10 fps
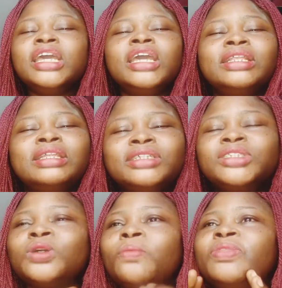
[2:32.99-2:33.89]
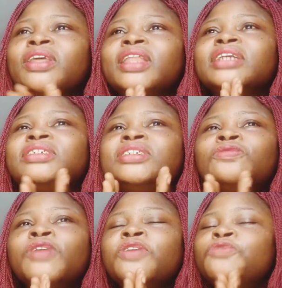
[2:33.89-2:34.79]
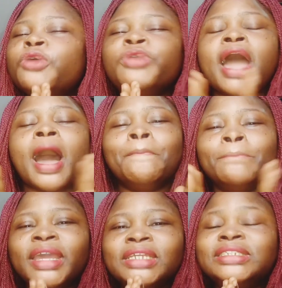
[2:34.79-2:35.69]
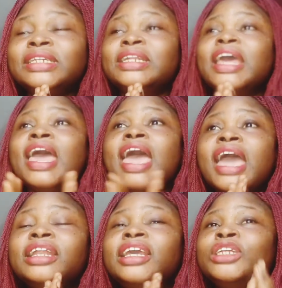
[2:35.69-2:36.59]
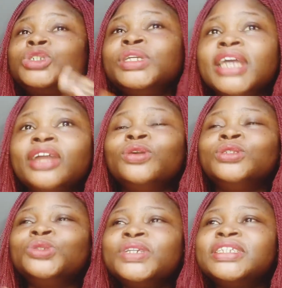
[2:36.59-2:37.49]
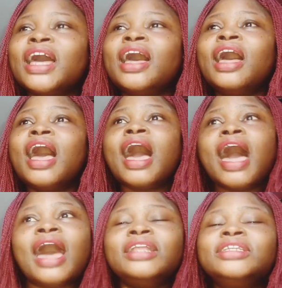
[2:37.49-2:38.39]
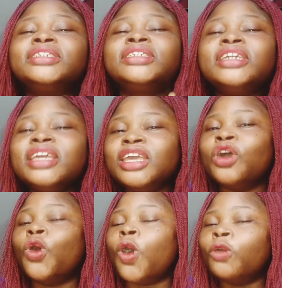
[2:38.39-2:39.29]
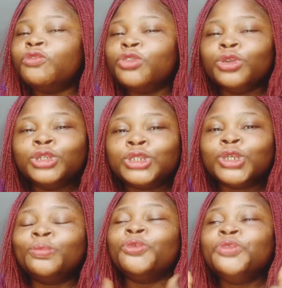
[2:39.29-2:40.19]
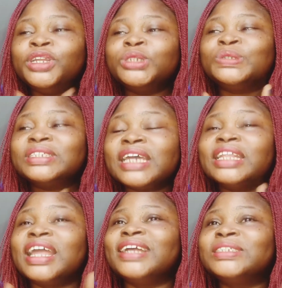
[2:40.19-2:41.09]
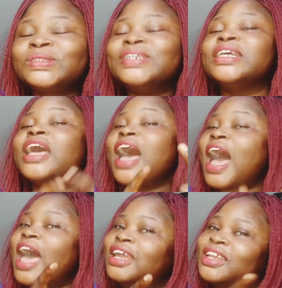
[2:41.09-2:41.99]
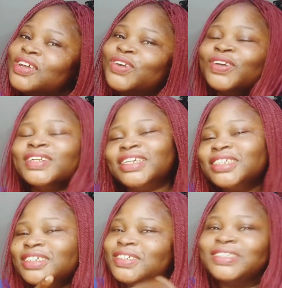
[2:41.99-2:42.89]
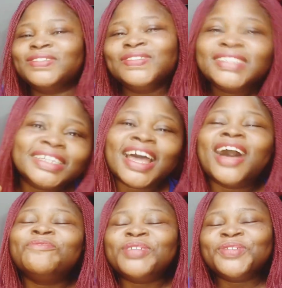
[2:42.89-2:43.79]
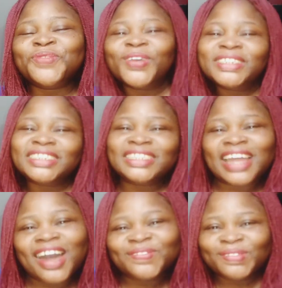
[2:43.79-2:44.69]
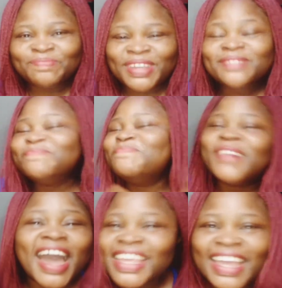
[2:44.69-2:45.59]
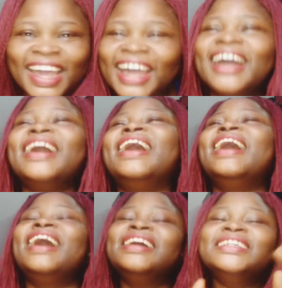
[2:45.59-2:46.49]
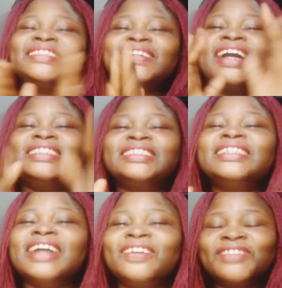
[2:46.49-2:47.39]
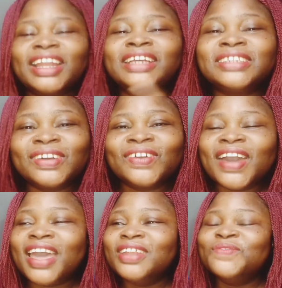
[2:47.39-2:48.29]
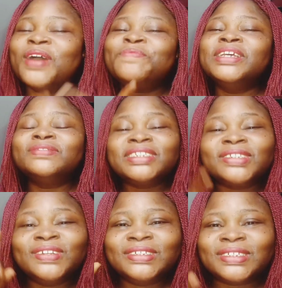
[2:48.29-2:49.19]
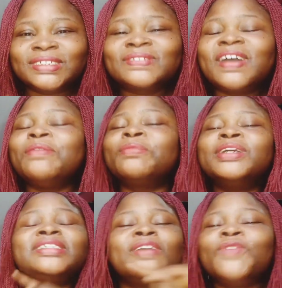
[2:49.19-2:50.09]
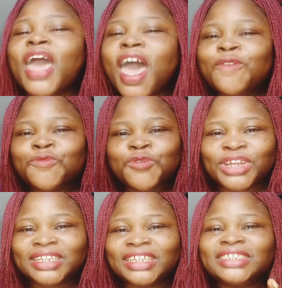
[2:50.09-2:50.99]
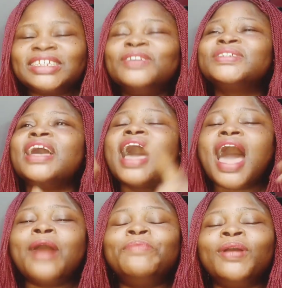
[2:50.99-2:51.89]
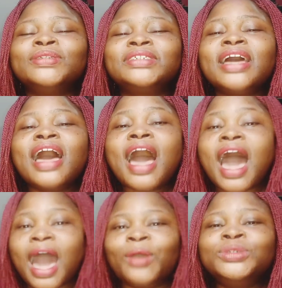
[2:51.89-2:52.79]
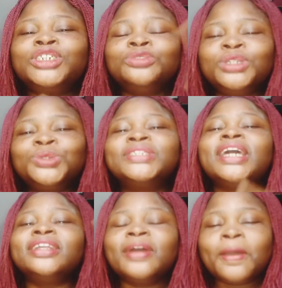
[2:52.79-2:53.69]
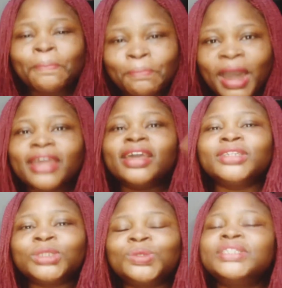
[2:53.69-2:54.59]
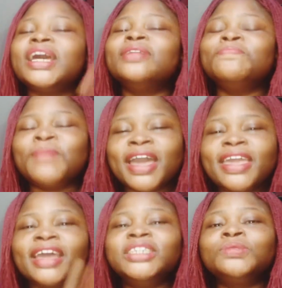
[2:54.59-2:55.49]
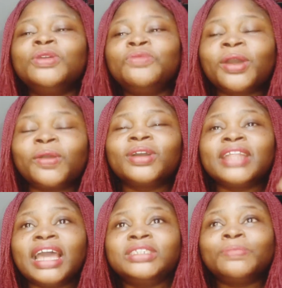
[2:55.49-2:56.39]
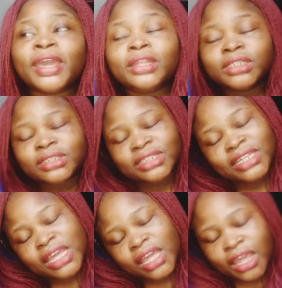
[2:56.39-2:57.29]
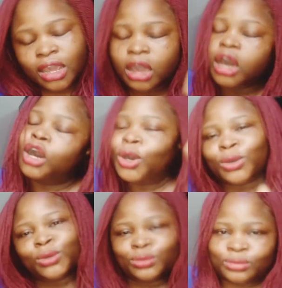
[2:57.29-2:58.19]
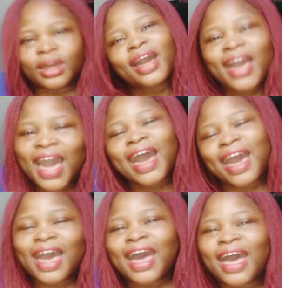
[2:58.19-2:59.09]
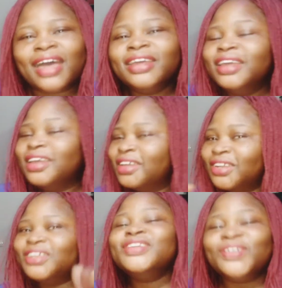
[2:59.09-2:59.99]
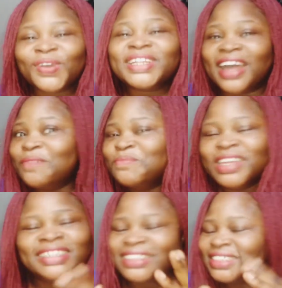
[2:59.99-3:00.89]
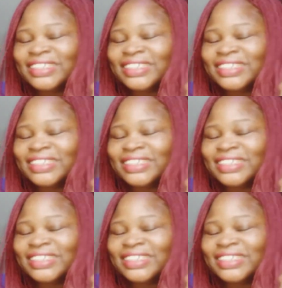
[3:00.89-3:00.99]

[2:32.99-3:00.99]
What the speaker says: He did something that is very amazing and he tweeted on Twitter and the CEO of YouTube retweeted that tweet. I know that you, Suzan, have been watching our big Maya. So guys, sit down, relax, don't go anywhere. Please make sure you subscribe. I'm going to give you every detail about how she retweeted Maya's tweet and Maya is being recognized by the CEO. Do you know what that means?